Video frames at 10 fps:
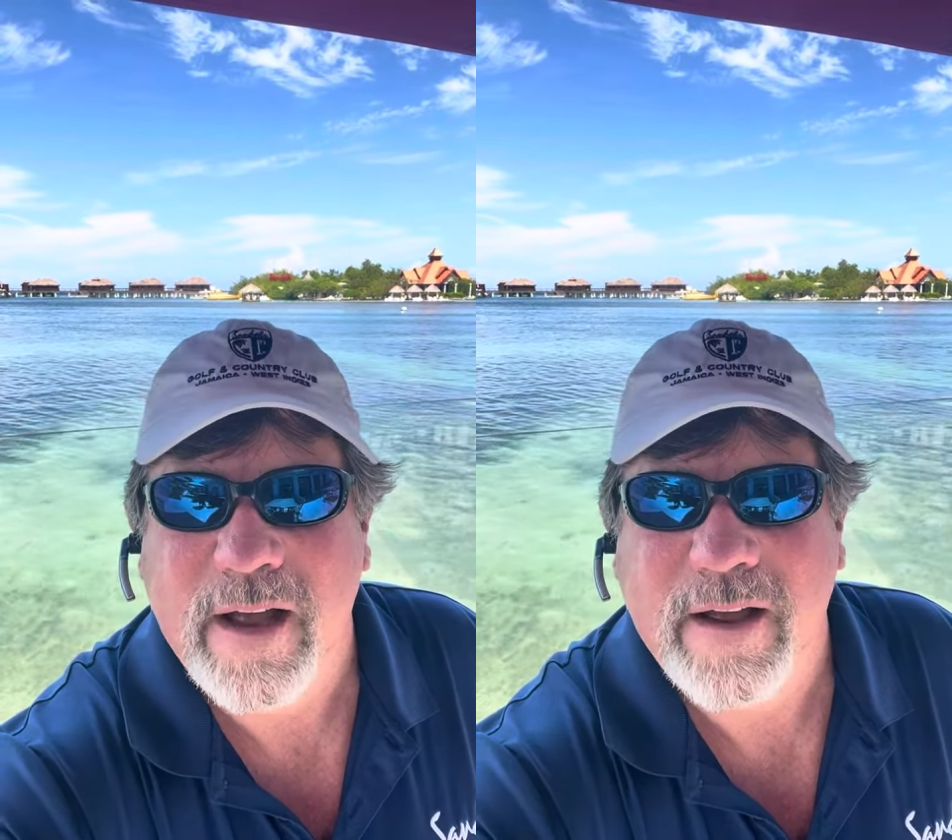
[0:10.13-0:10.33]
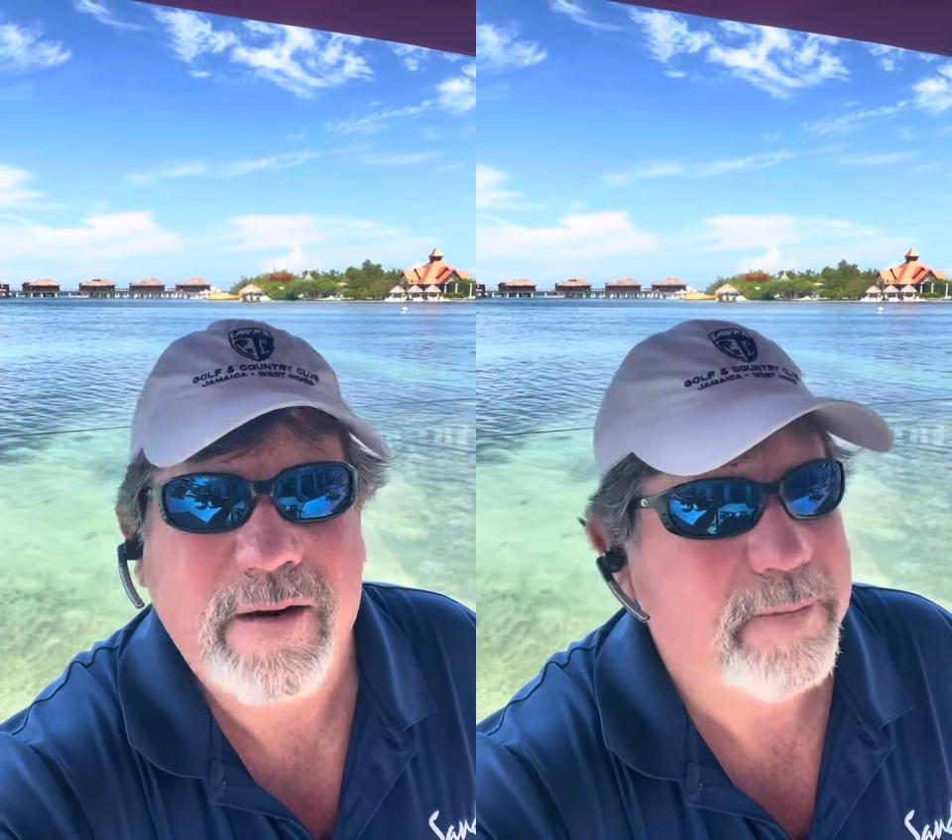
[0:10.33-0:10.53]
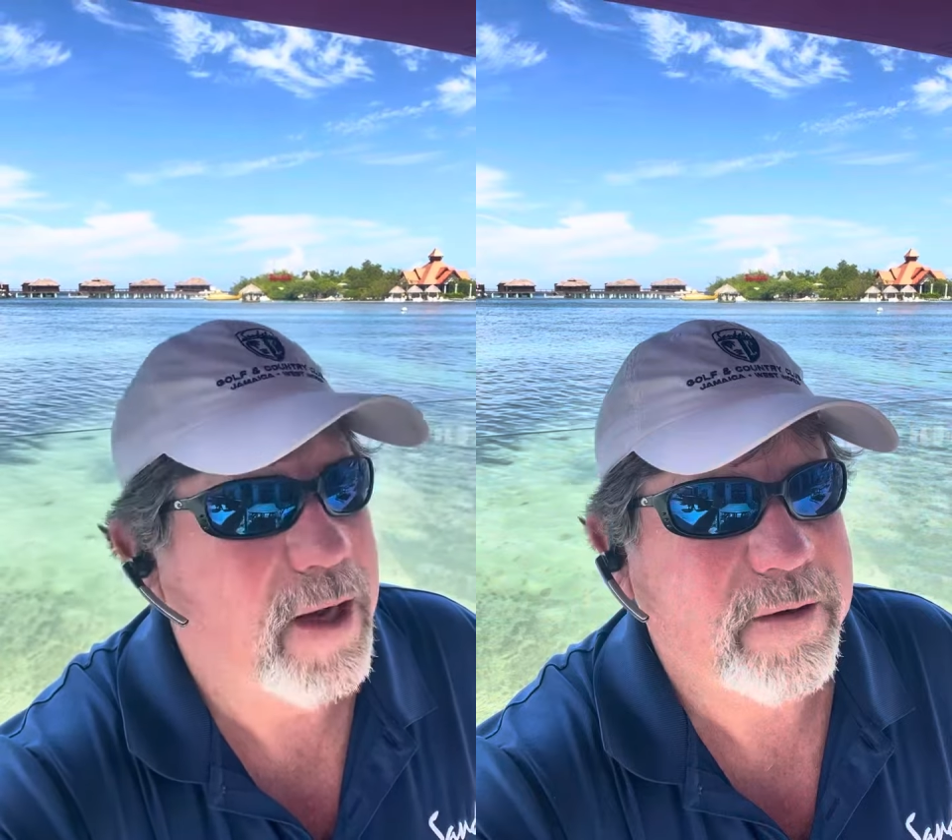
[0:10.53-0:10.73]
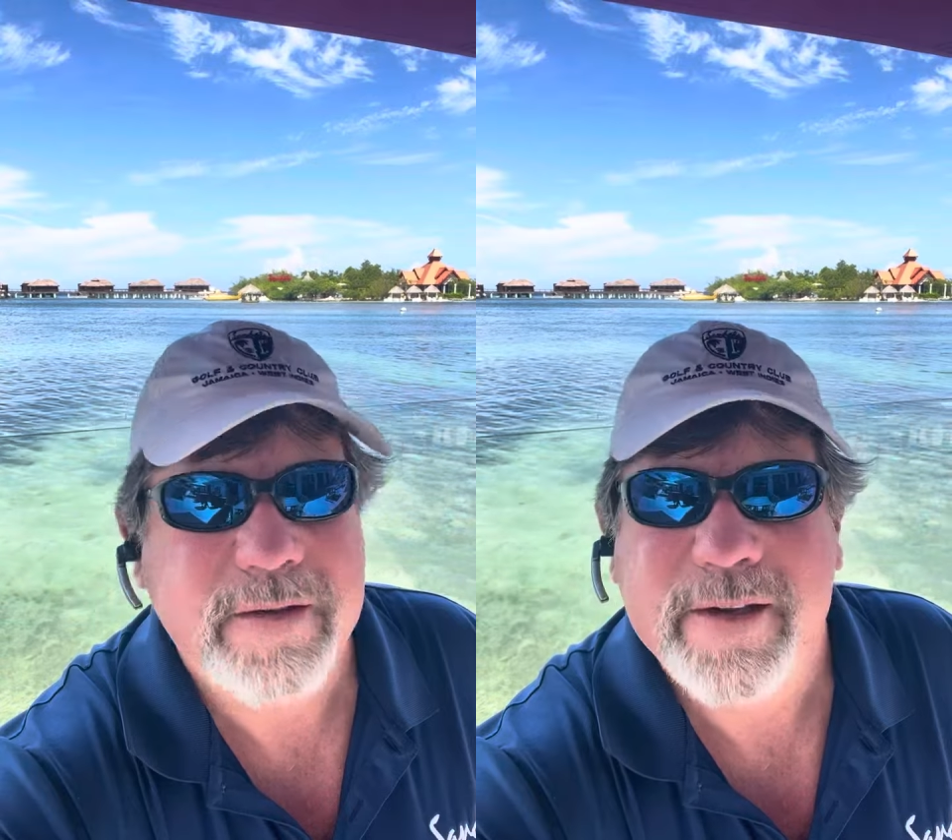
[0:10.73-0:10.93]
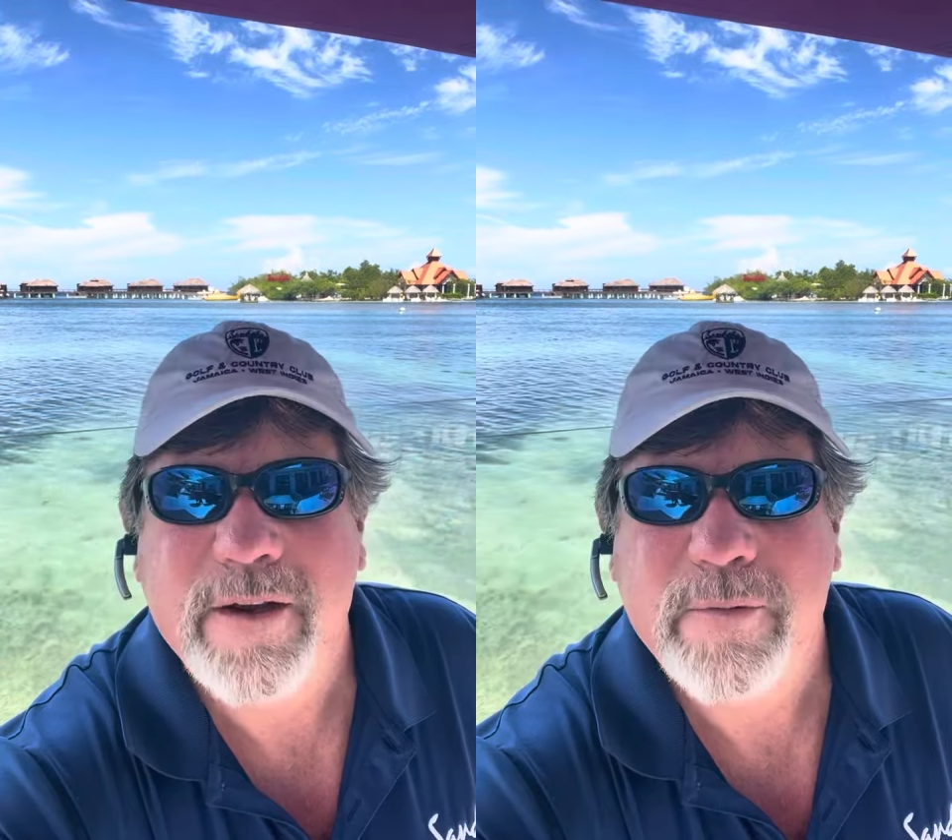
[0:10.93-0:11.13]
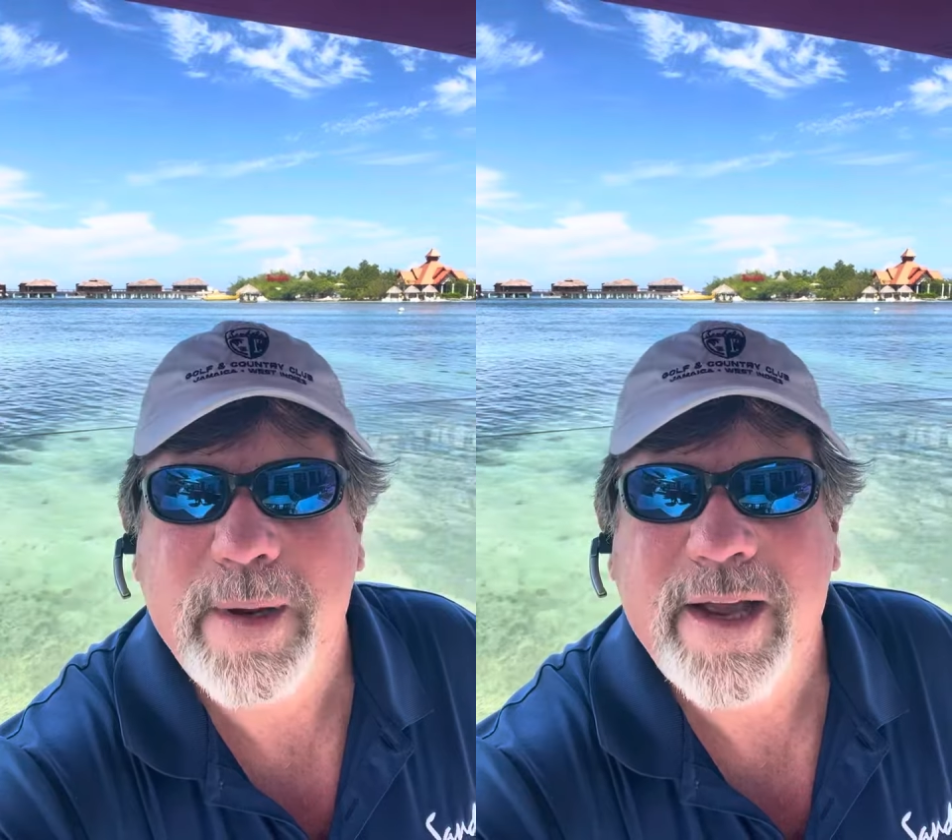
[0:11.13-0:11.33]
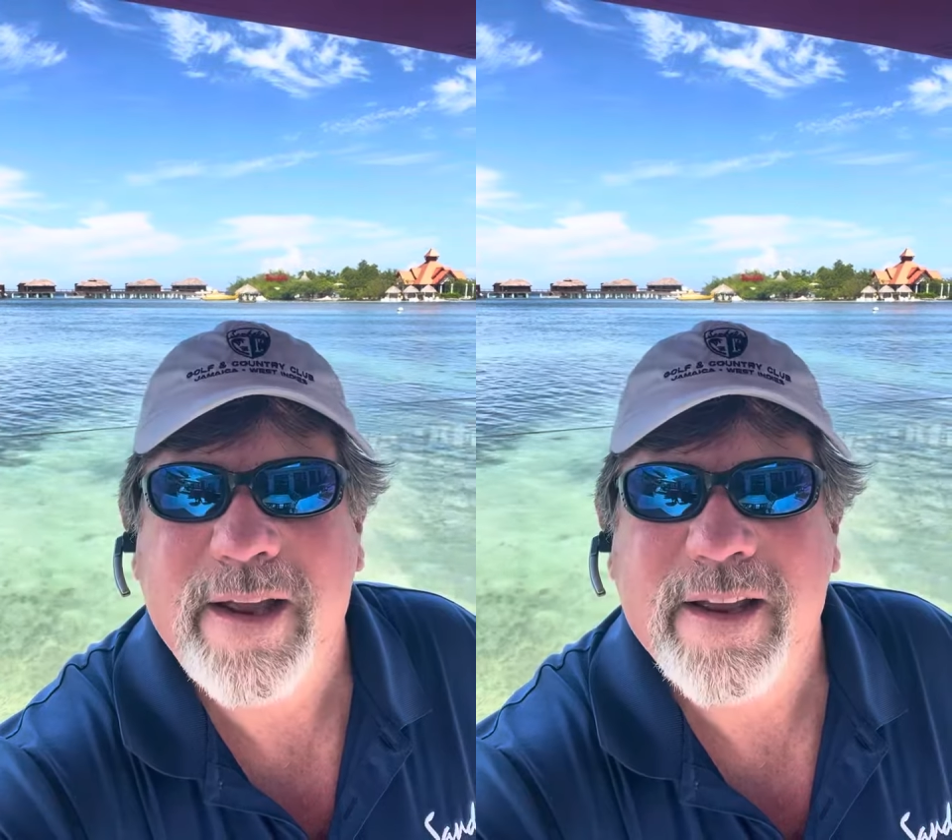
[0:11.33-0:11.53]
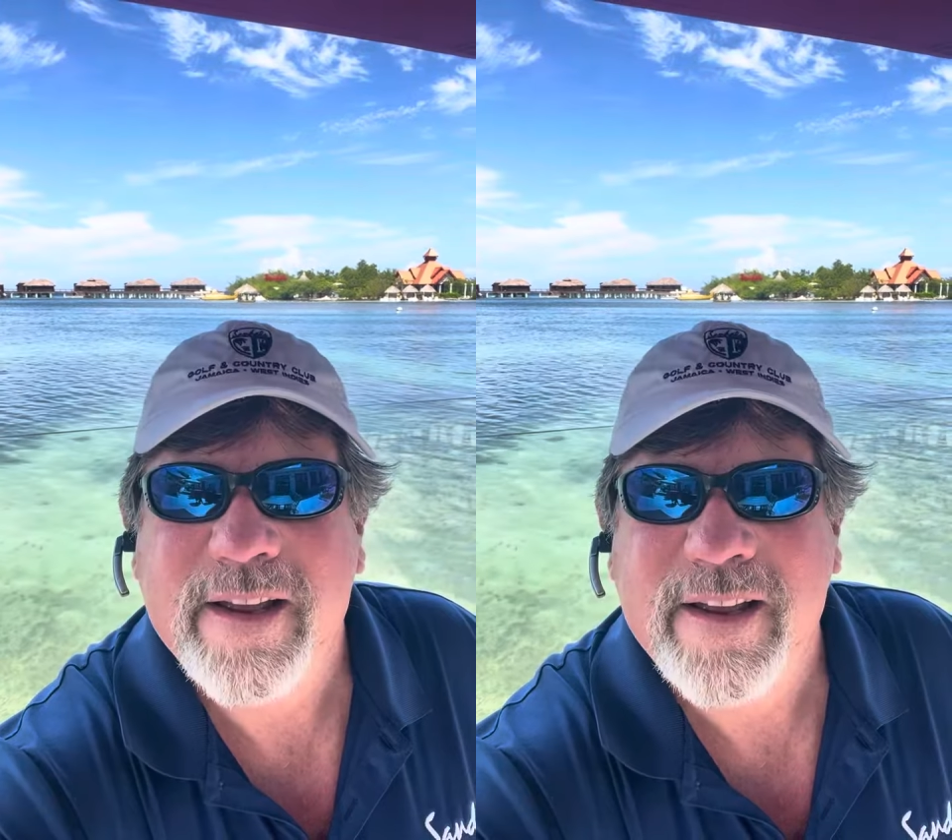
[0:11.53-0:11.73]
out of Montego Bay,